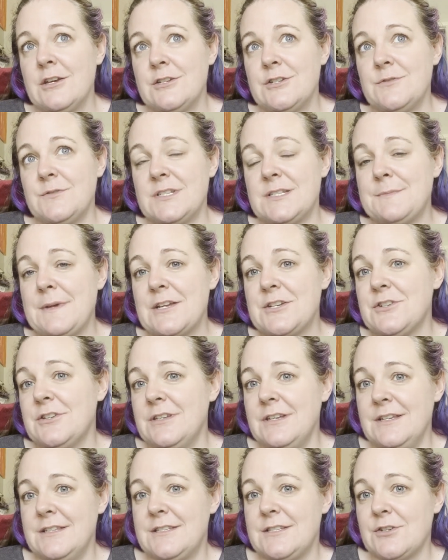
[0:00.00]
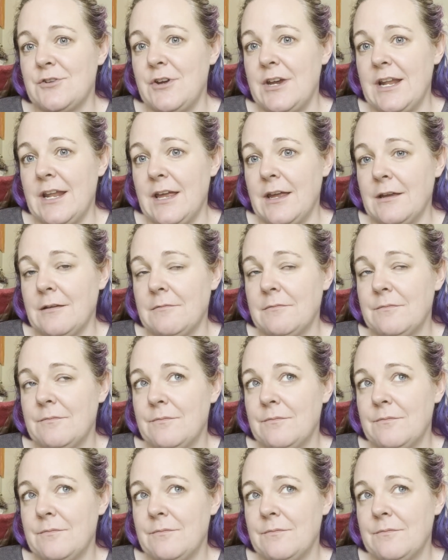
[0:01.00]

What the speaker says: to a special needs screening,